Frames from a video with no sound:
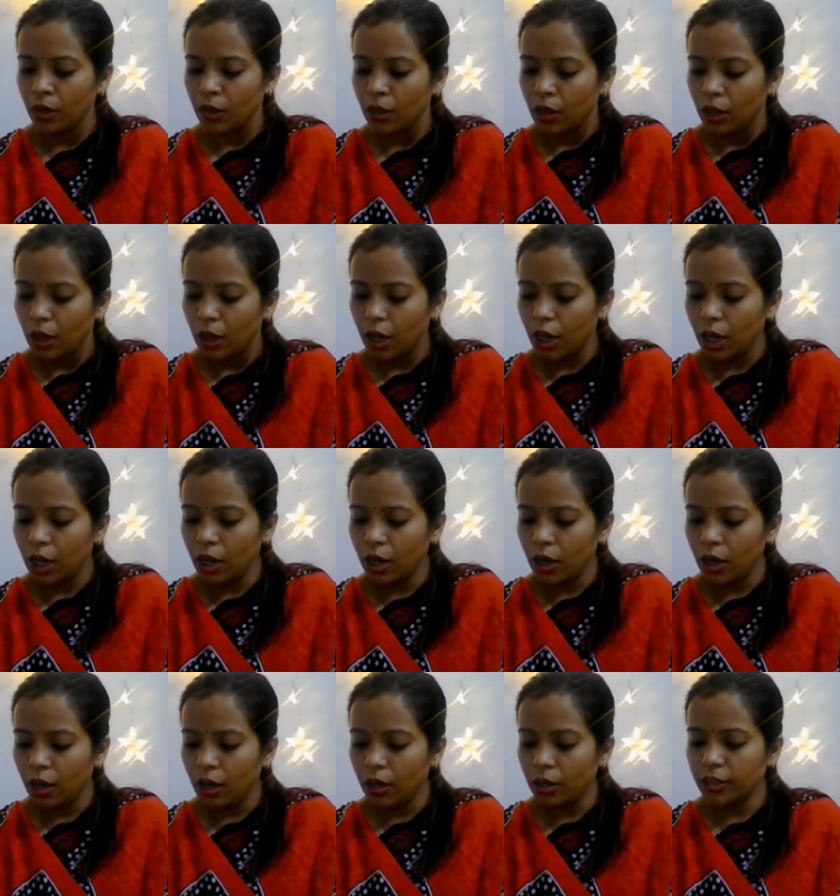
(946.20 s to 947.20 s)

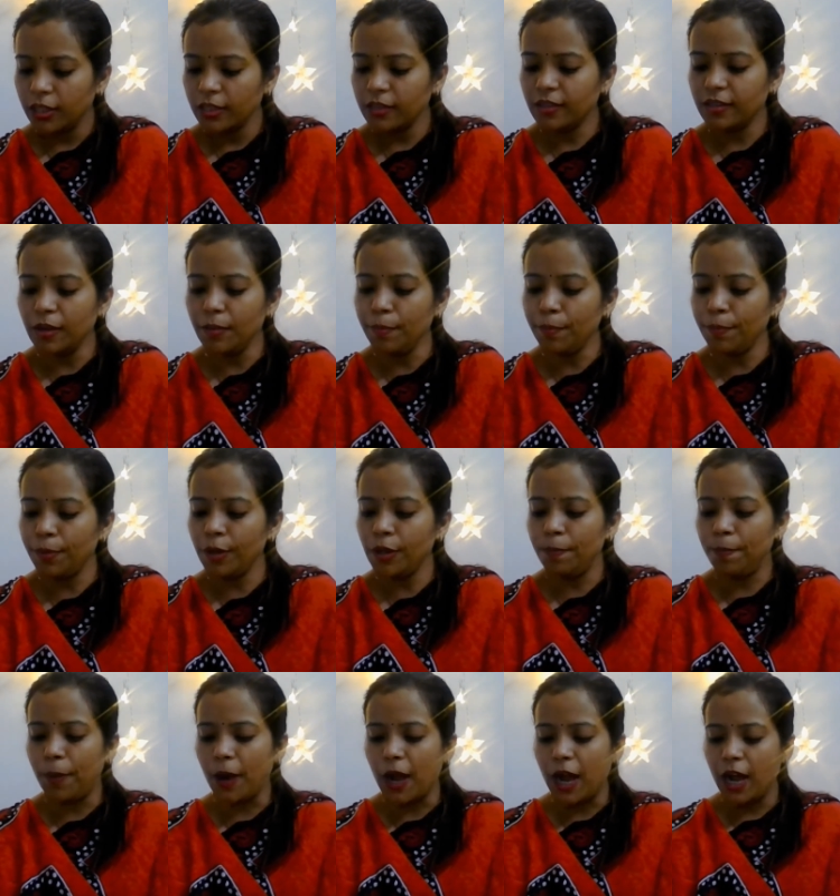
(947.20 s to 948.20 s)
the simple
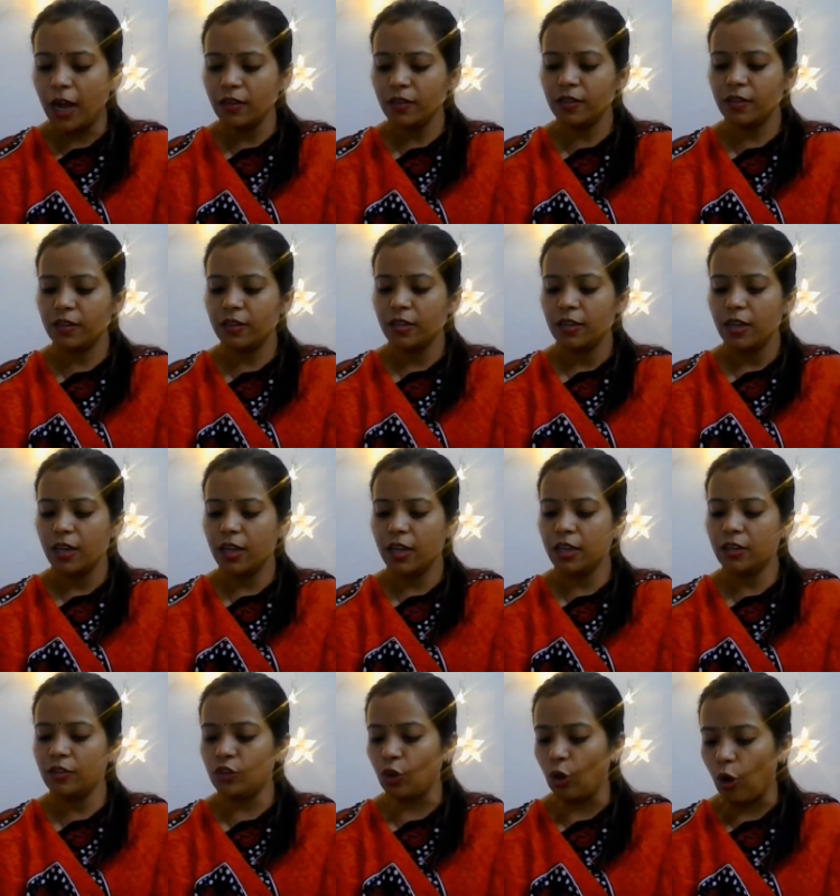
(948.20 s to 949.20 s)
past
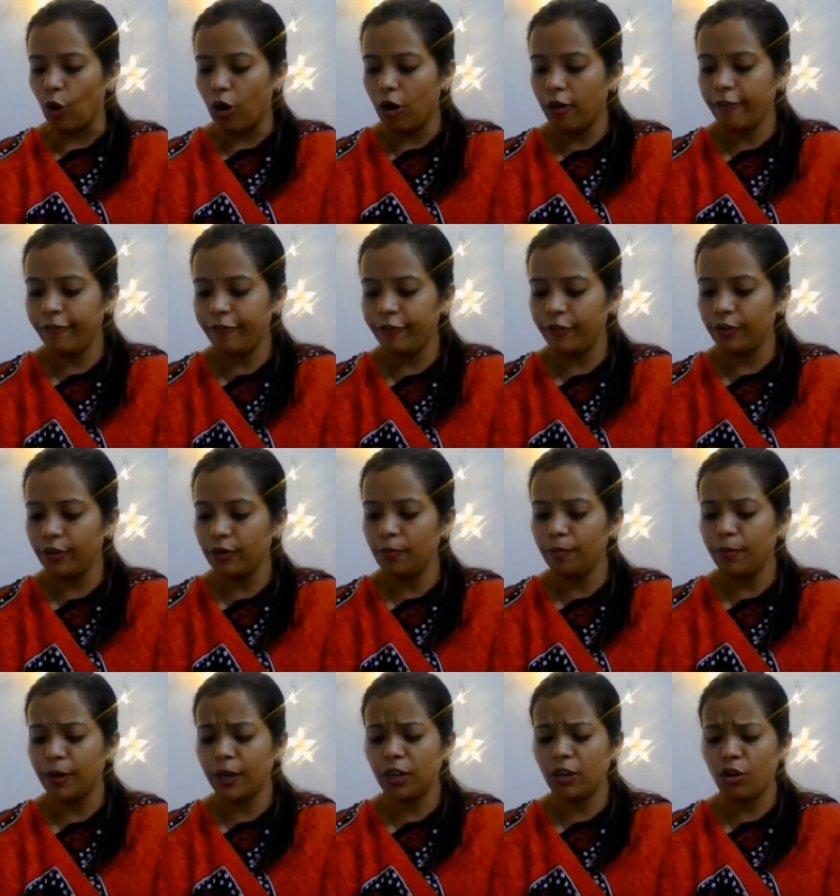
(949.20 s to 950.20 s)
is often
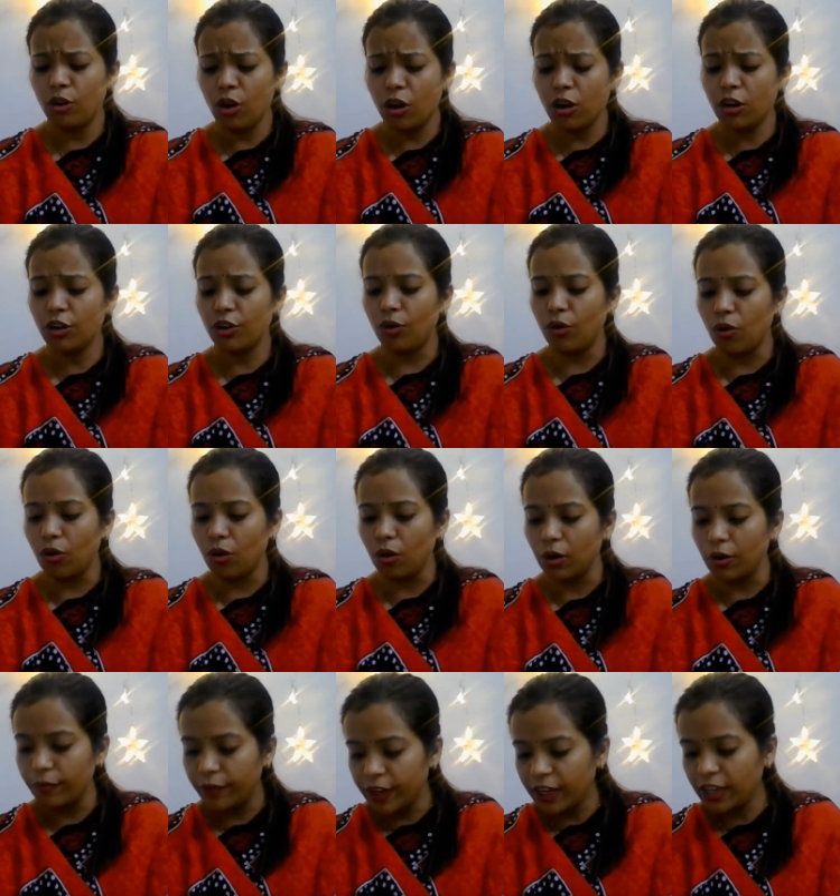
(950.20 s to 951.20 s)
but not
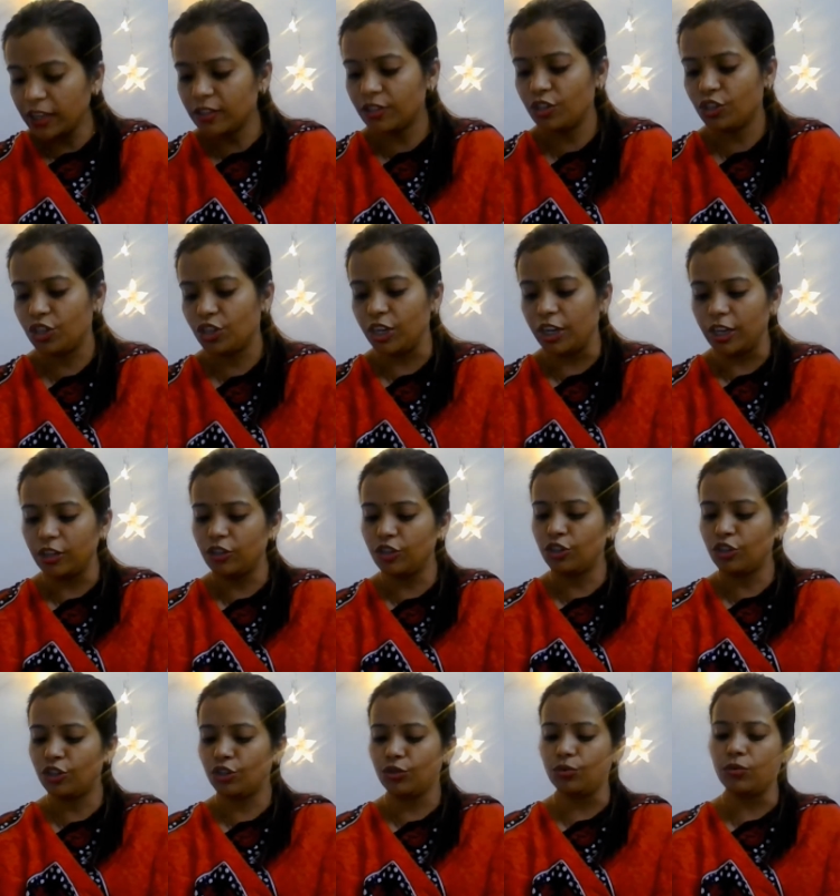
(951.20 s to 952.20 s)
always changed
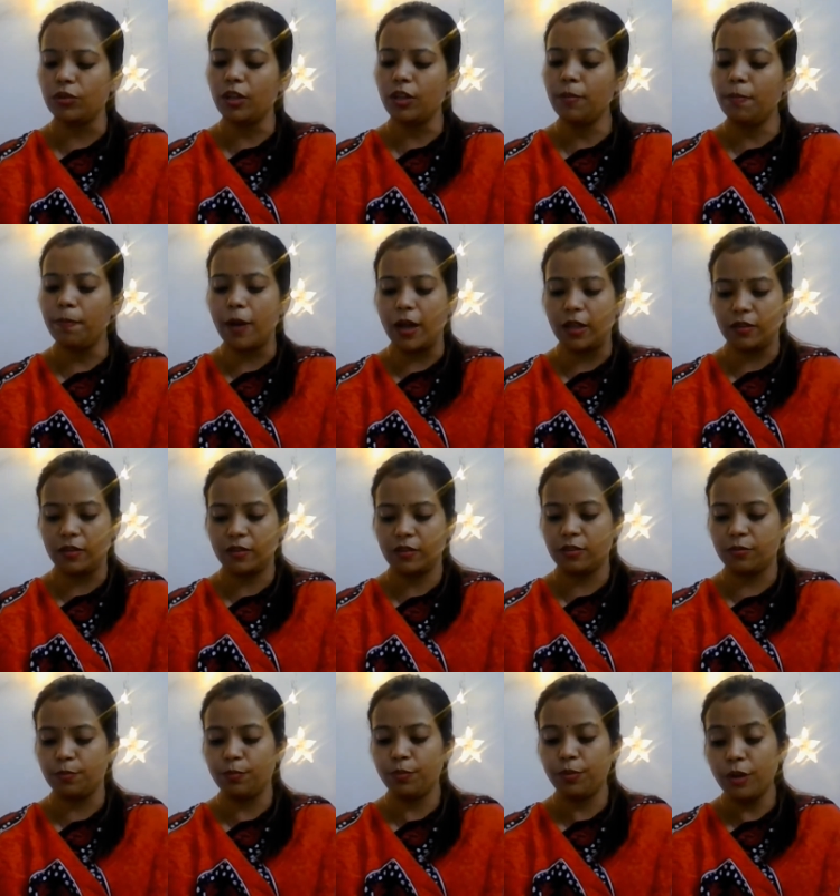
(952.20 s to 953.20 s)
to the past
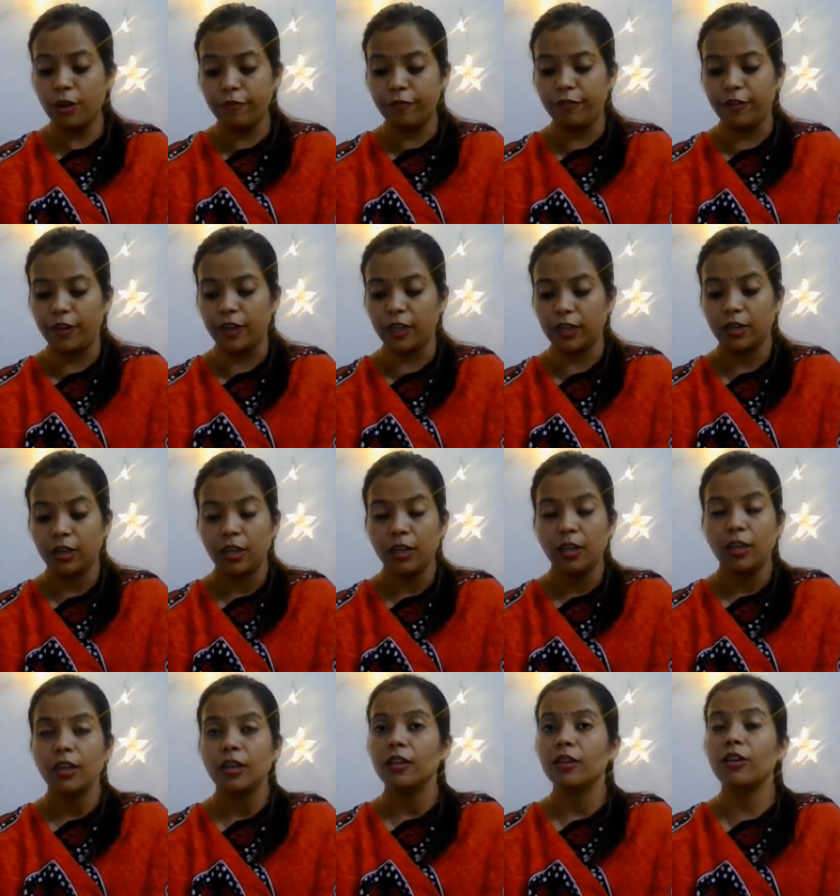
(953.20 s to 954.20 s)
perfect.
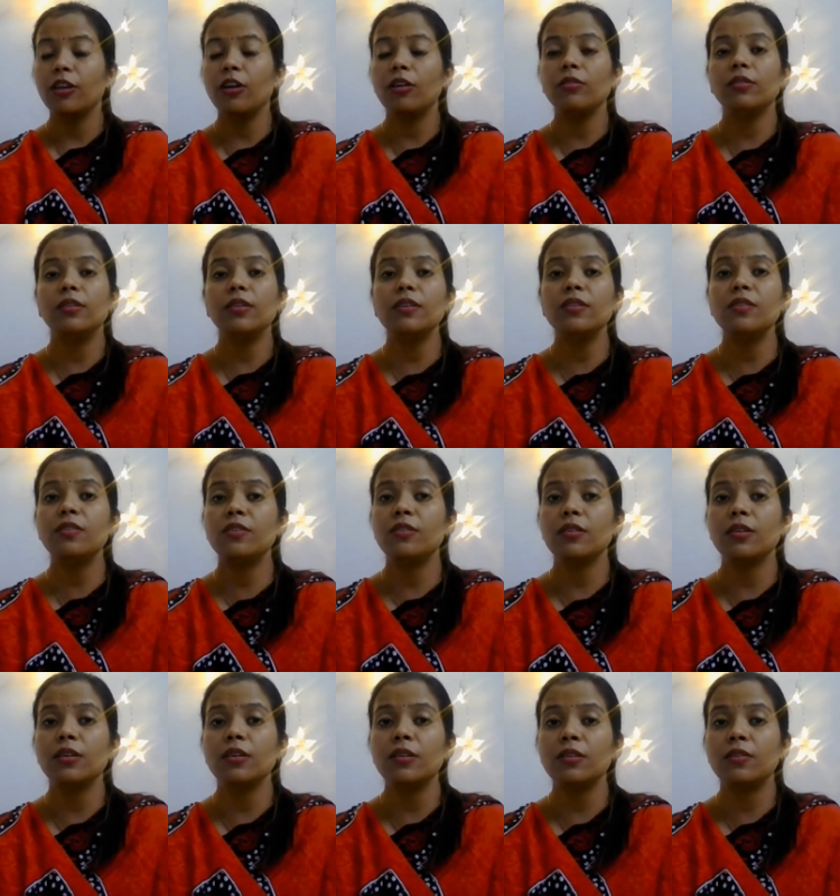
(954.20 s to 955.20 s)
Now this
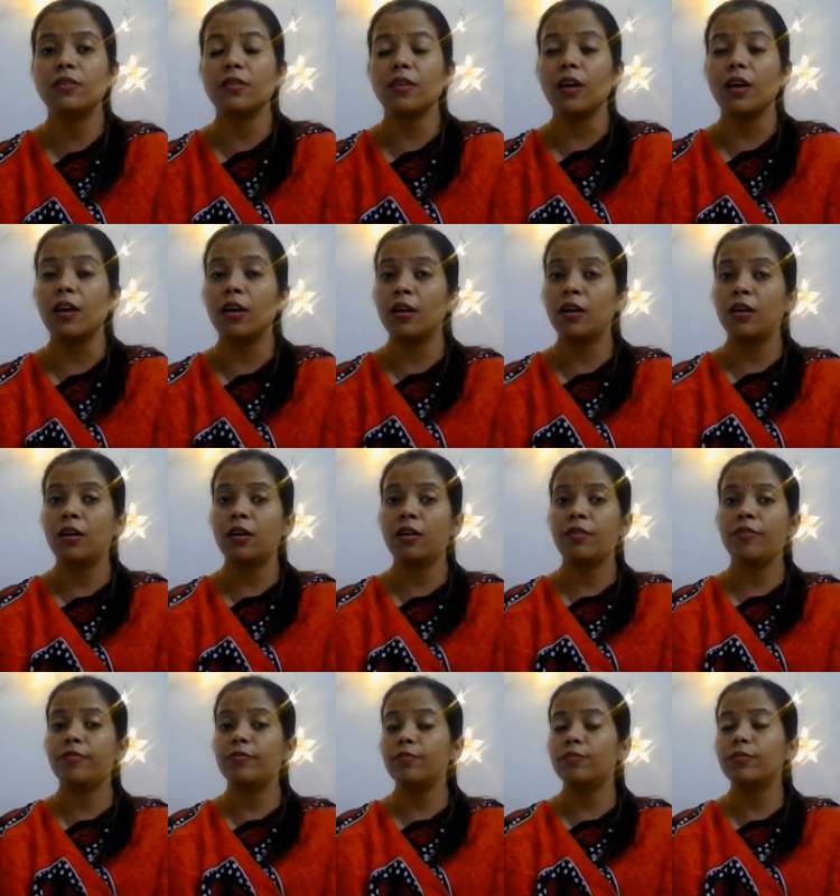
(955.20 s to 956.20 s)
is
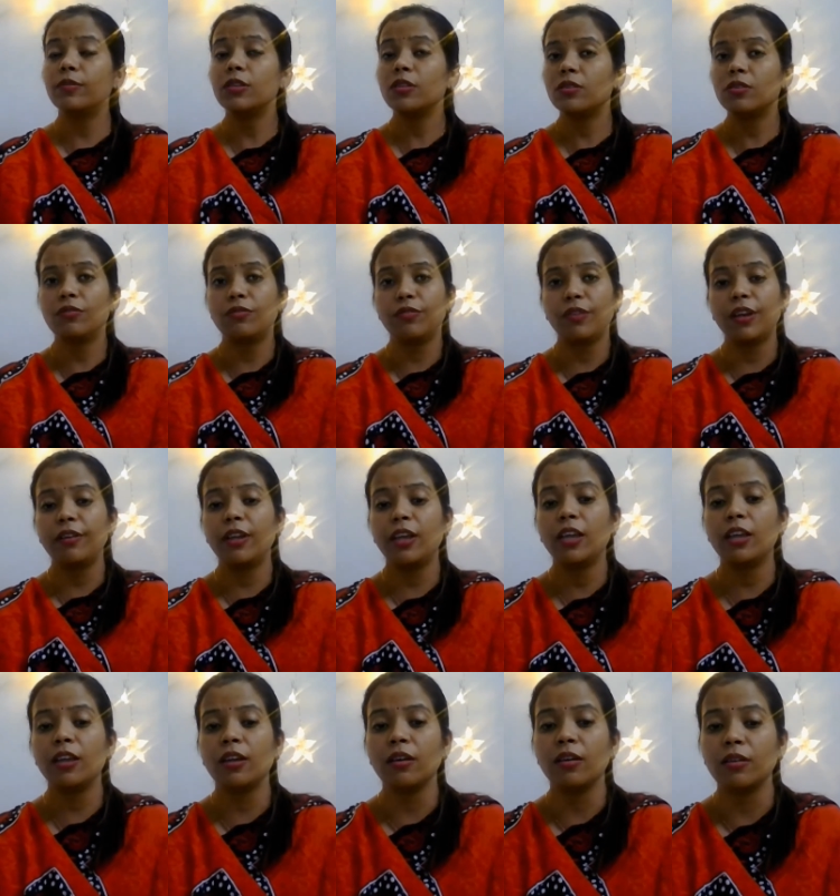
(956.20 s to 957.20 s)
very
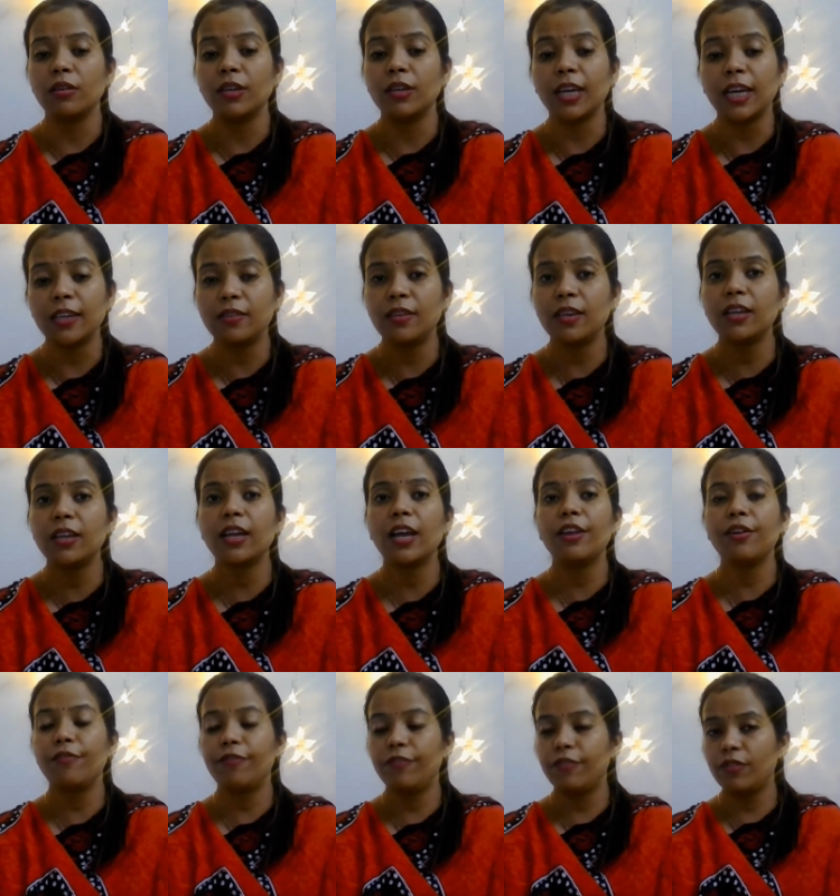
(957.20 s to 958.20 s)
dicey kind
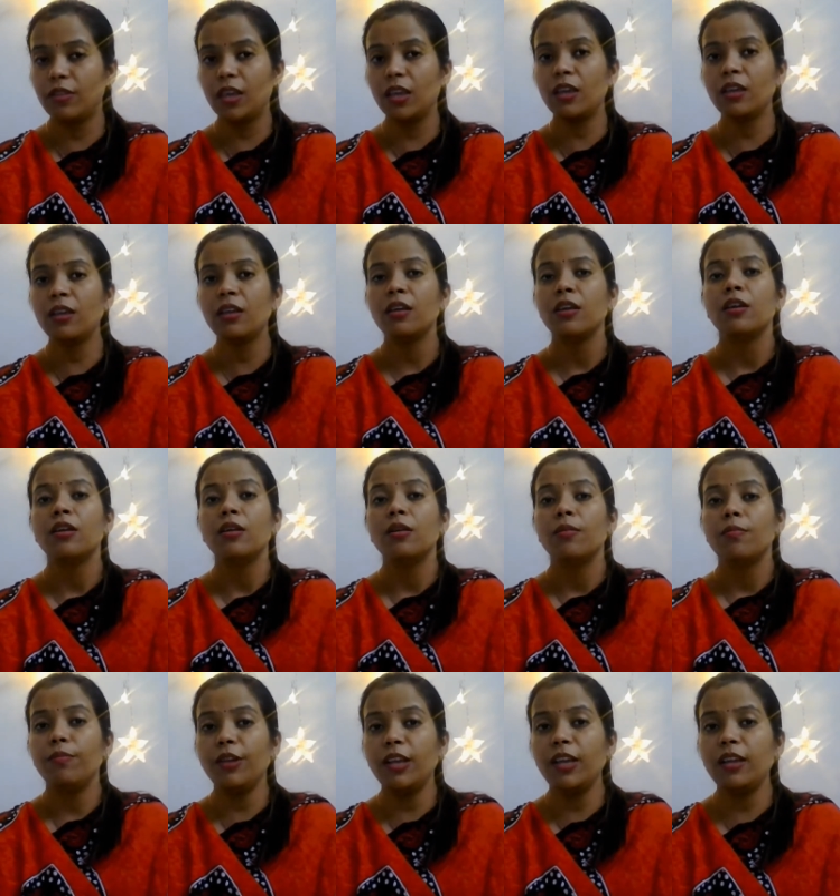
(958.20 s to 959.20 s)
of a thing.
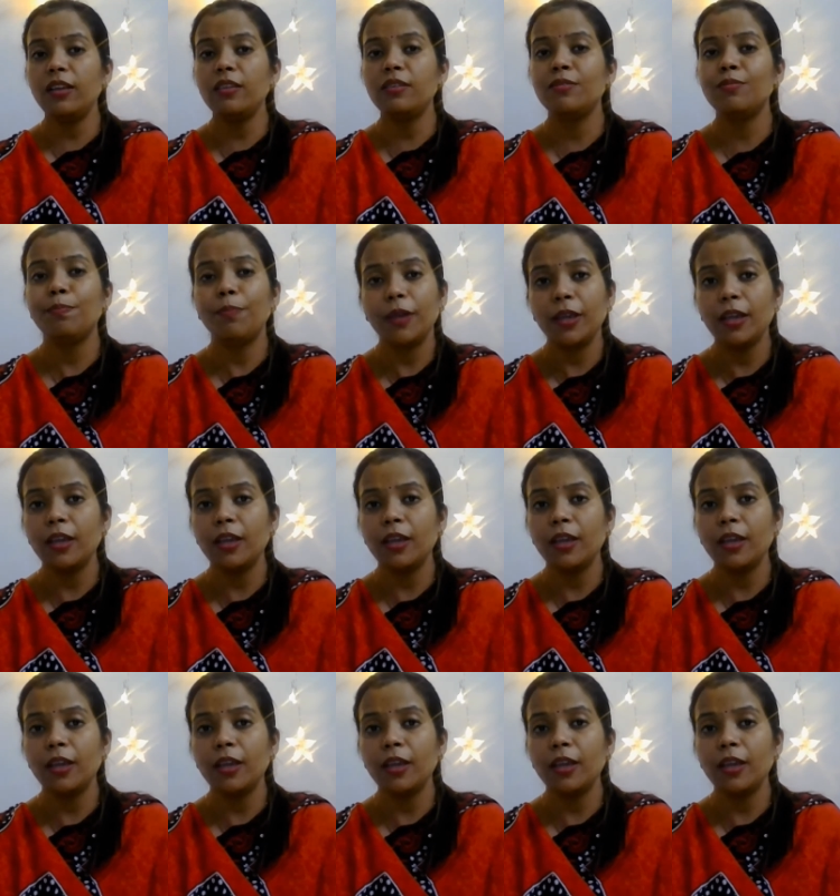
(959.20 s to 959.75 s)
Please pay